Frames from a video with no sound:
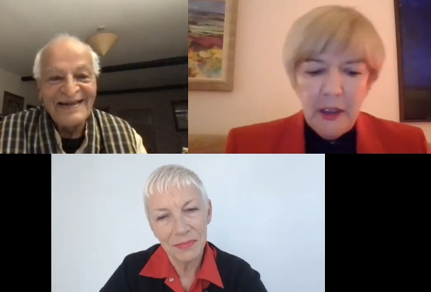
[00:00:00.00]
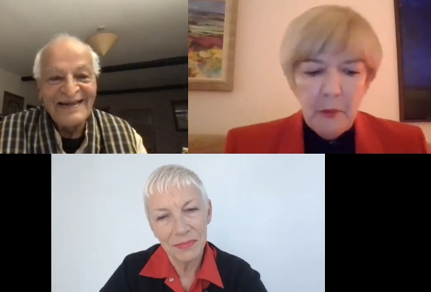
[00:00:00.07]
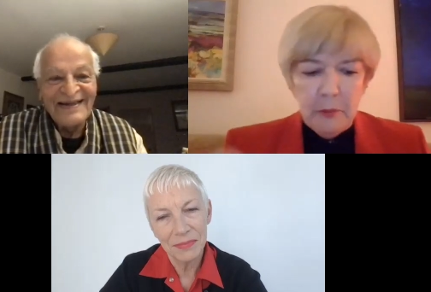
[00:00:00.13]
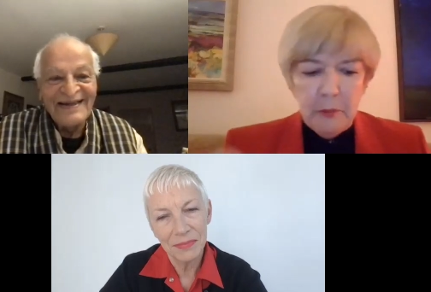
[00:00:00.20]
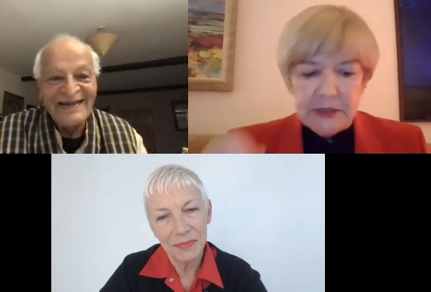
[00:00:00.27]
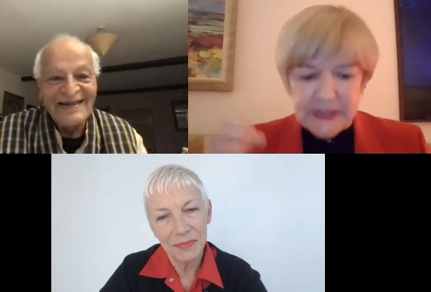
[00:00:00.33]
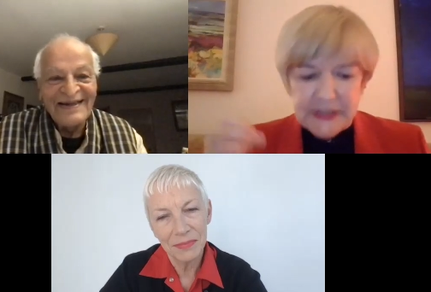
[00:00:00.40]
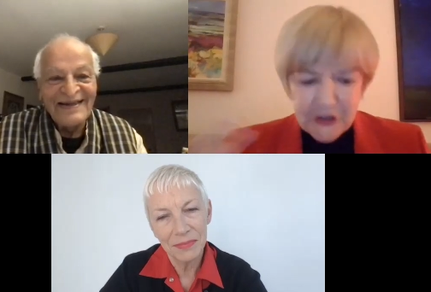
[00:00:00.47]

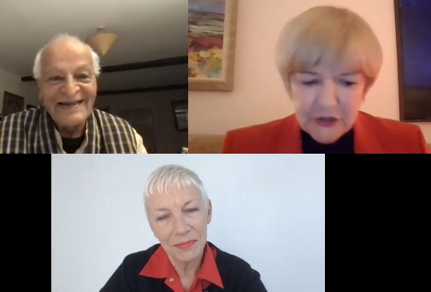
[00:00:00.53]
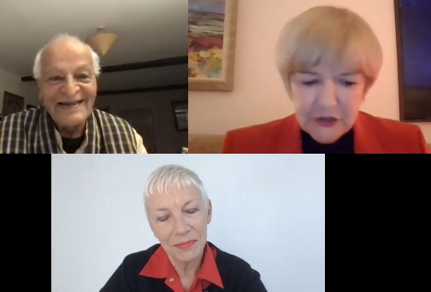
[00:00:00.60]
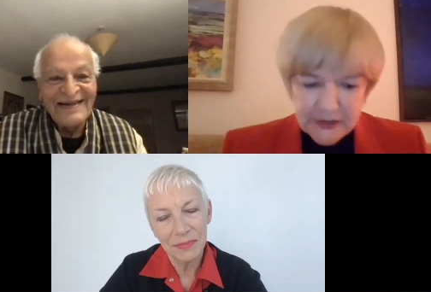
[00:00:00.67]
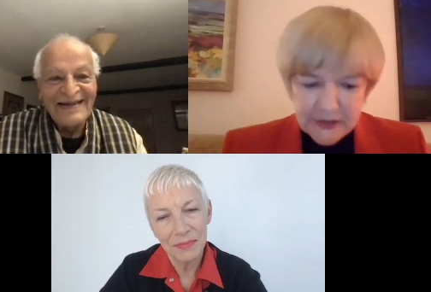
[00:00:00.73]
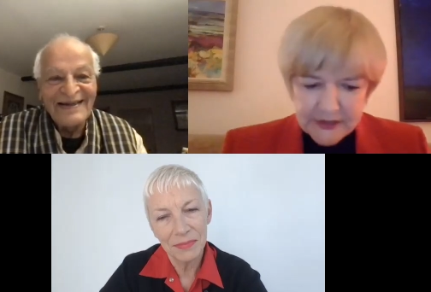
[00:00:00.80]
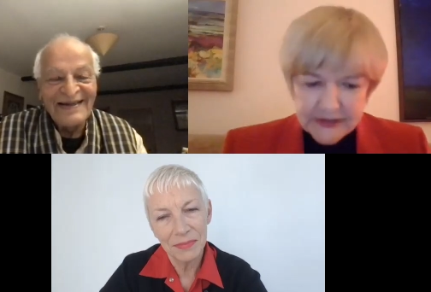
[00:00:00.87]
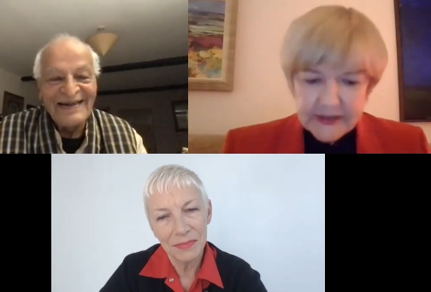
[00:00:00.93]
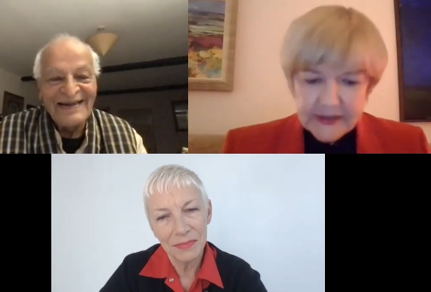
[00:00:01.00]

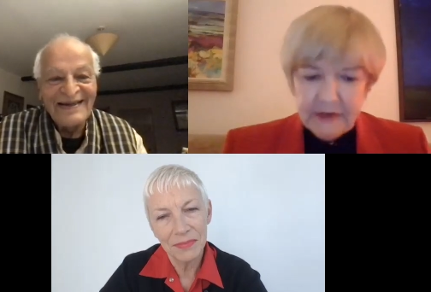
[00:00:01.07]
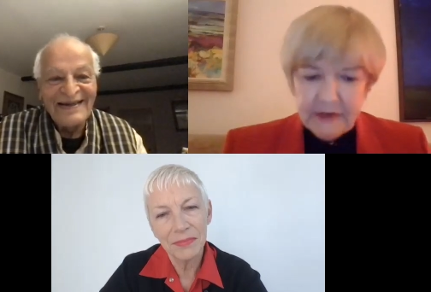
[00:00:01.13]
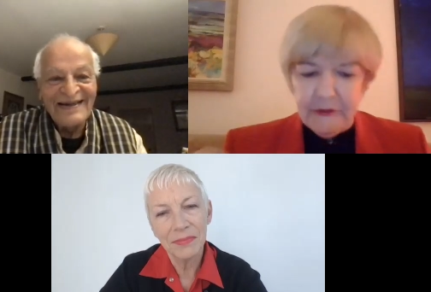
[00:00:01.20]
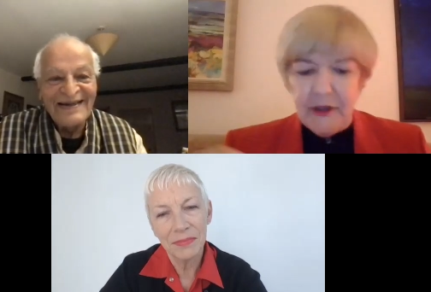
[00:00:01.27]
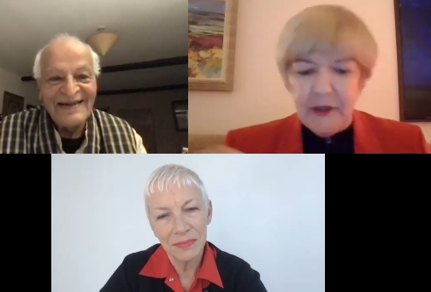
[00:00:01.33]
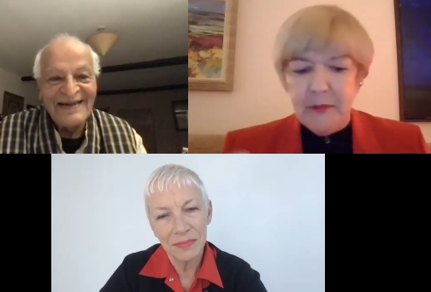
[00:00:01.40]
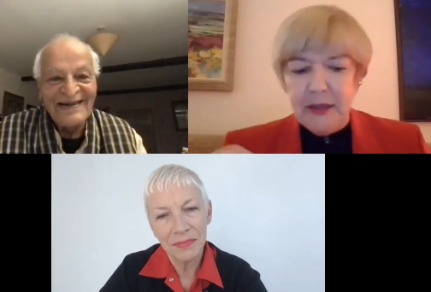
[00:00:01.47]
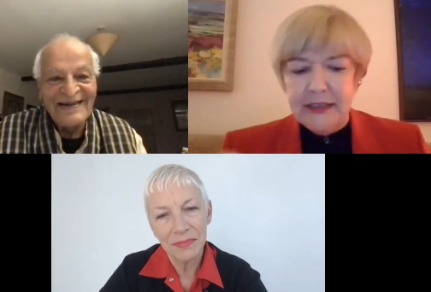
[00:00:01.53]
Speaker 1: positions, if
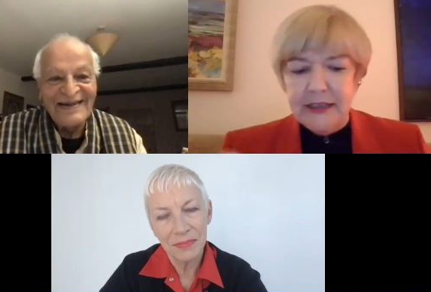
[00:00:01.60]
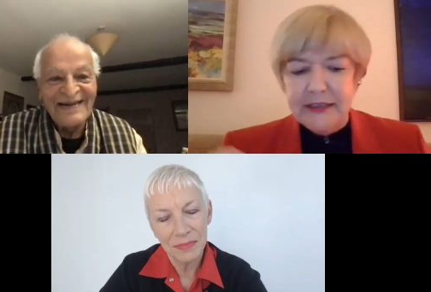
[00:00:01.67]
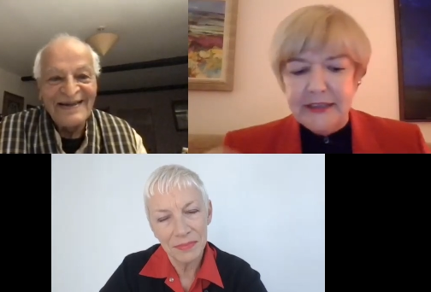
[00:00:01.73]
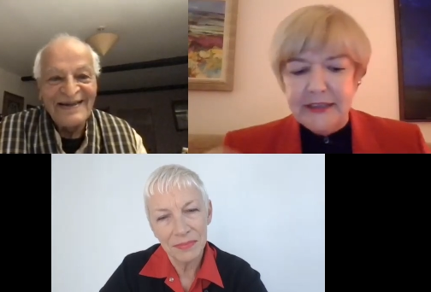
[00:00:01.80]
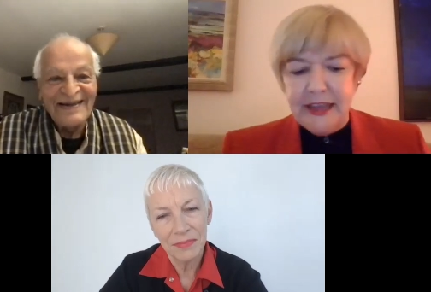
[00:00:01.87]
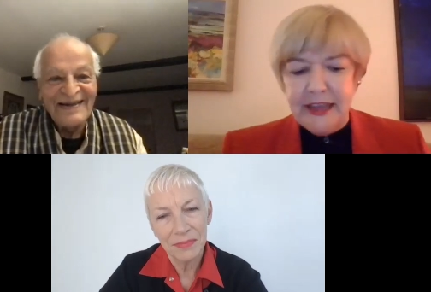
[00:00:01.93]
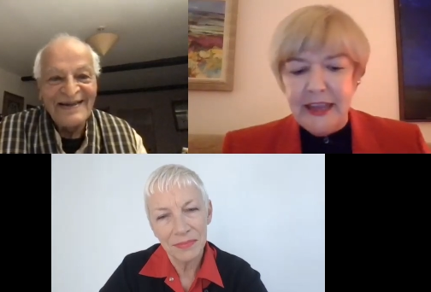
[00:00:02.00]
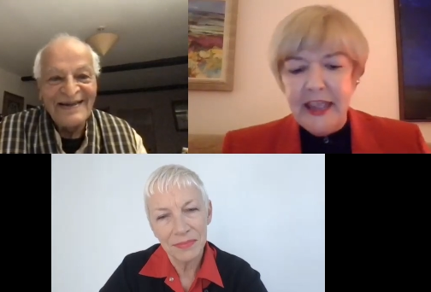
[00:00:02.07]
I might
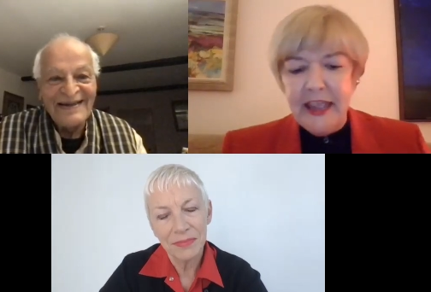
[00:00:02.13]
say,